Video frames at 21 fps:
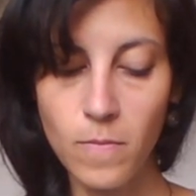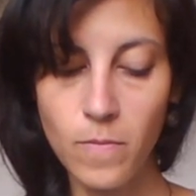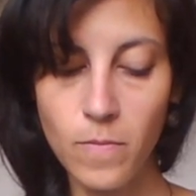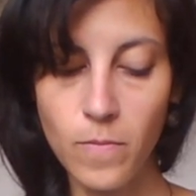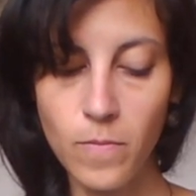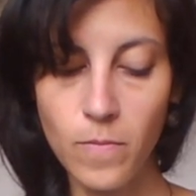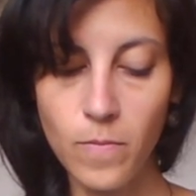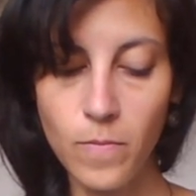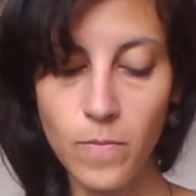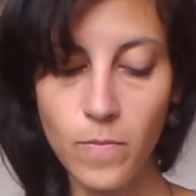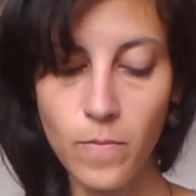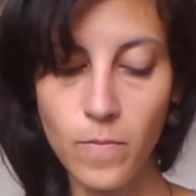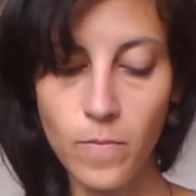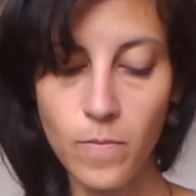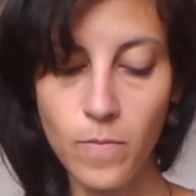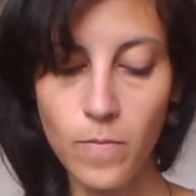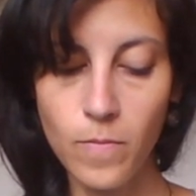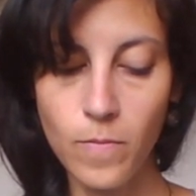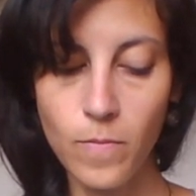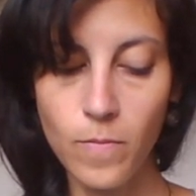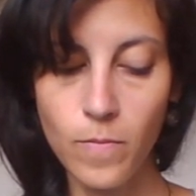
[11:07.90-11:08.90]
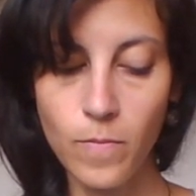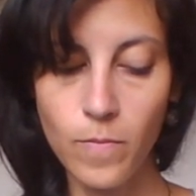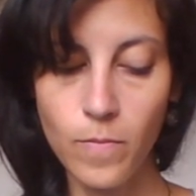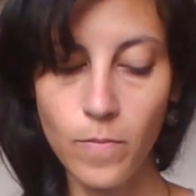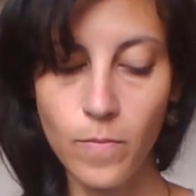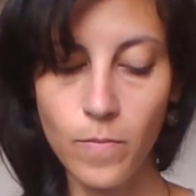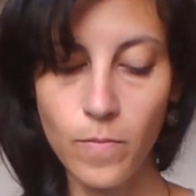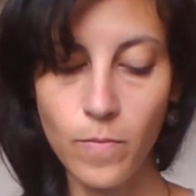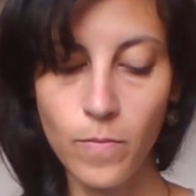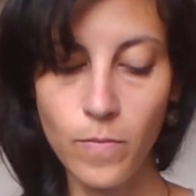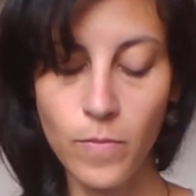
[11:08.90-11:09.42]

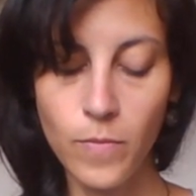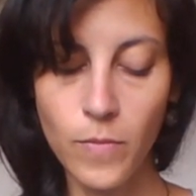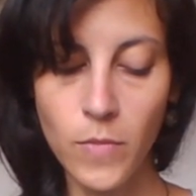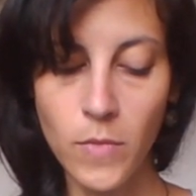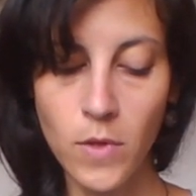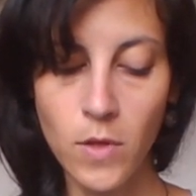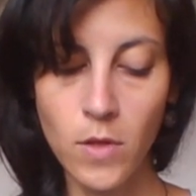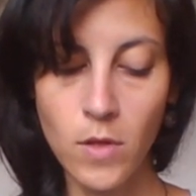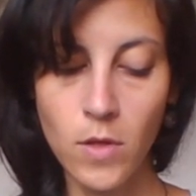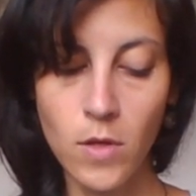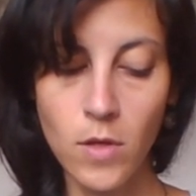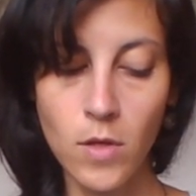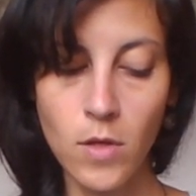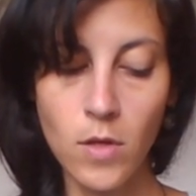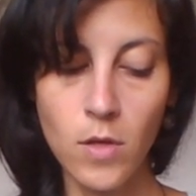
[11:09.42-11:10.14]
[no speech]